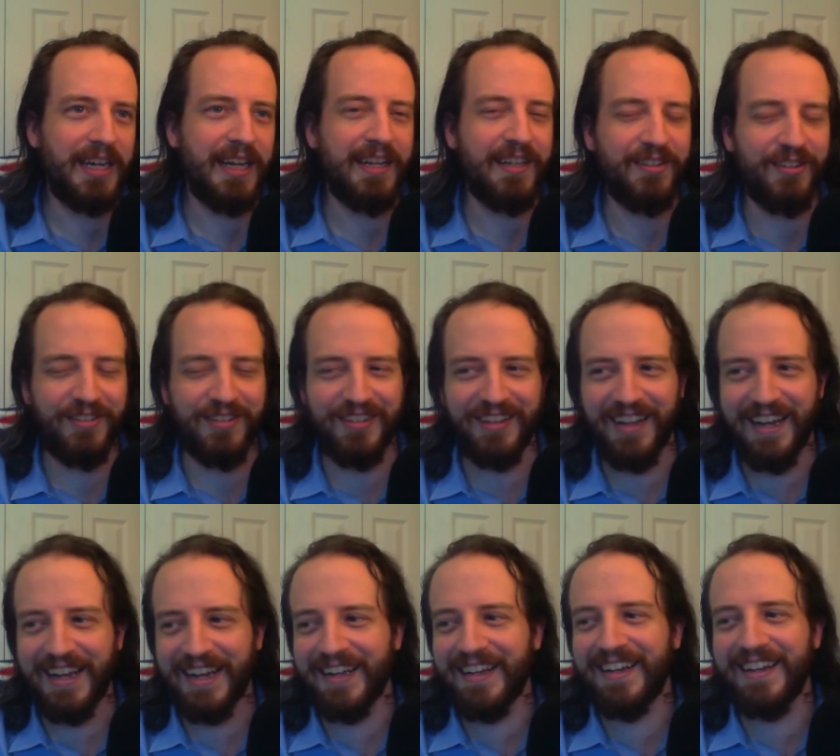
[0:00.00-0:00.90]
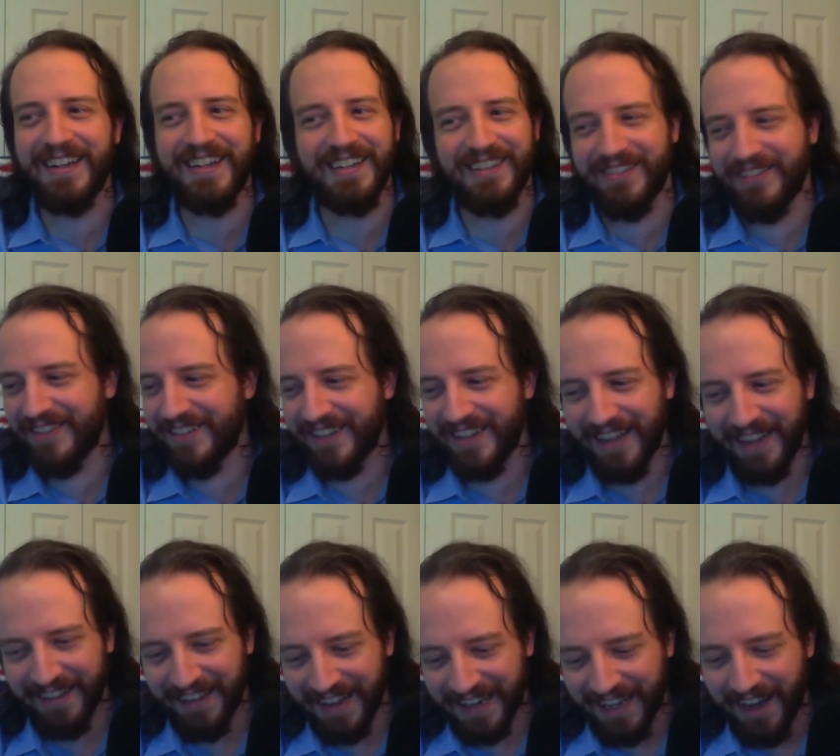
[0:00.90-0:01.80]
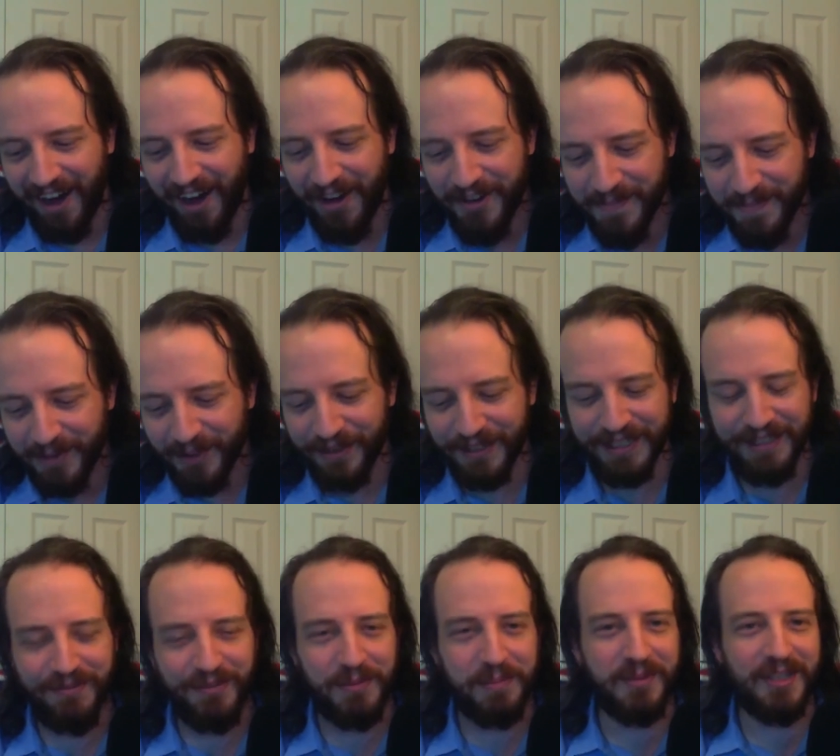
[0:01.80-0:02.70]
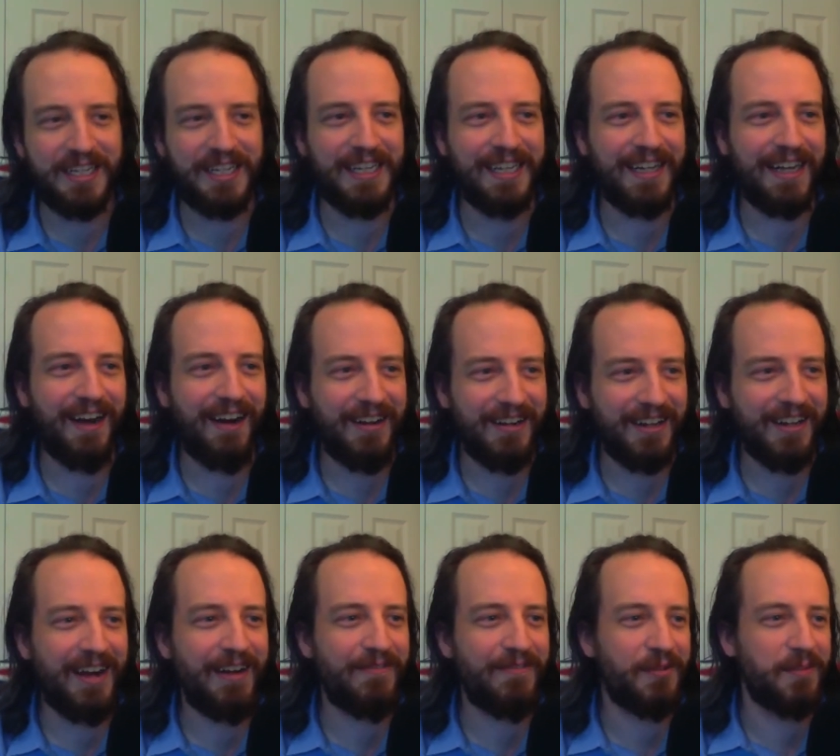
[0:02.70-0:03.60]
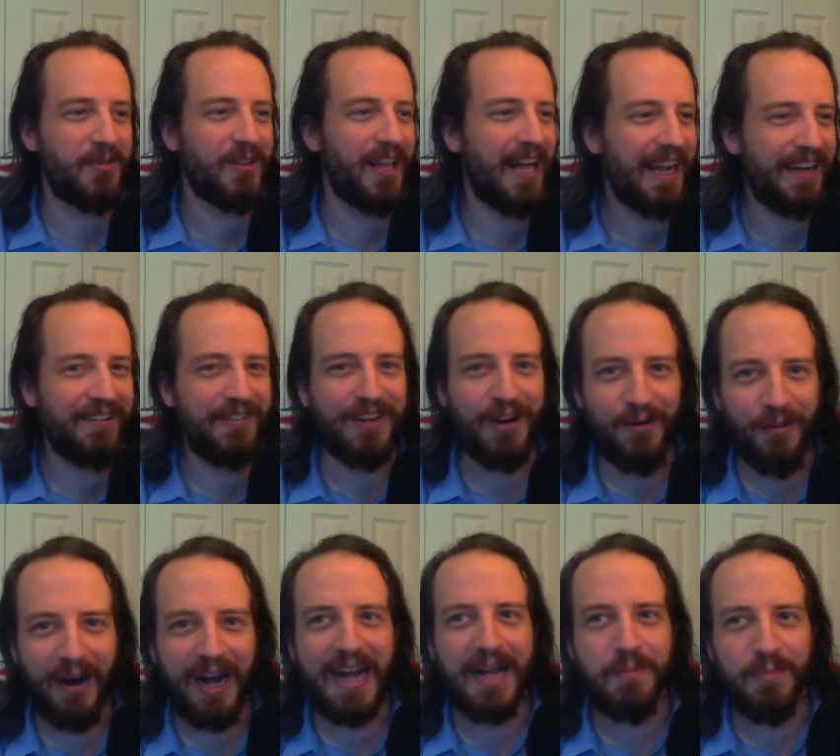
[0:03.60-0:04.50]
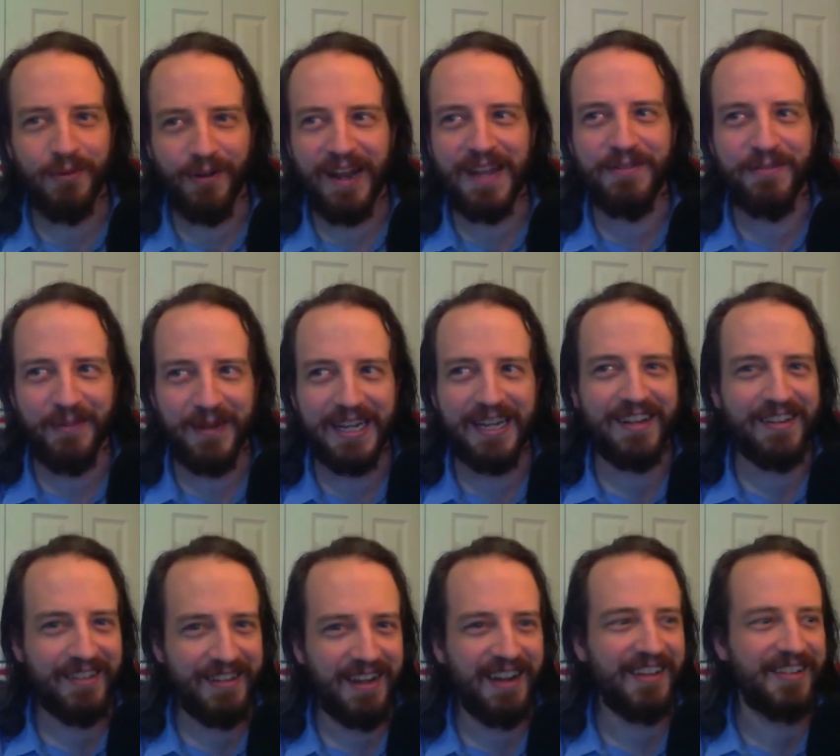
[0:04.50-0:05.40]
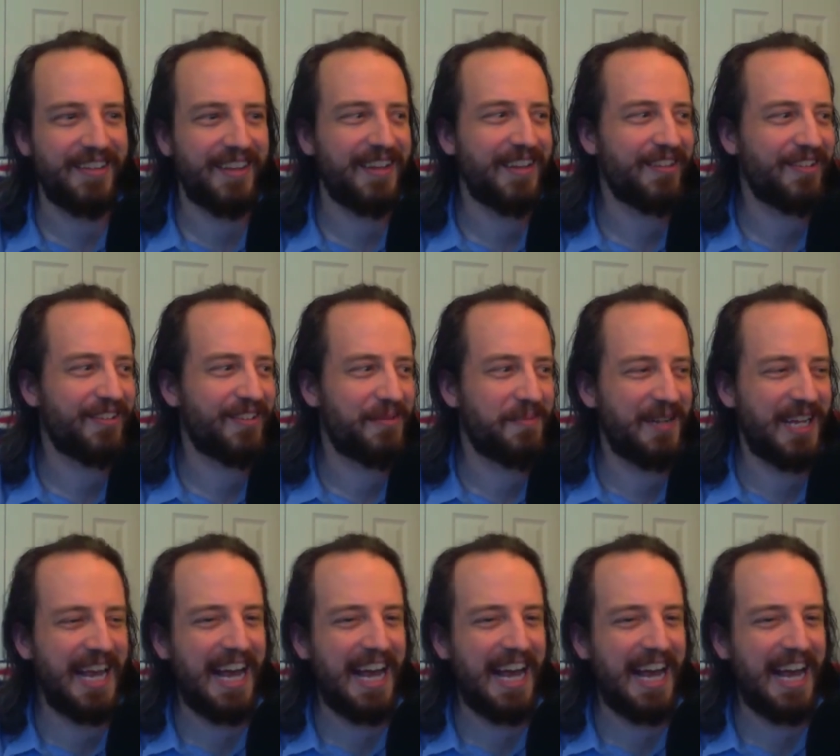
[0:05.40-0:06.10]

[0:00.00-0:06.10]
And it's just like, it's just like unbelievably uncomfortable. I don't know why Brent Weeks does this, to be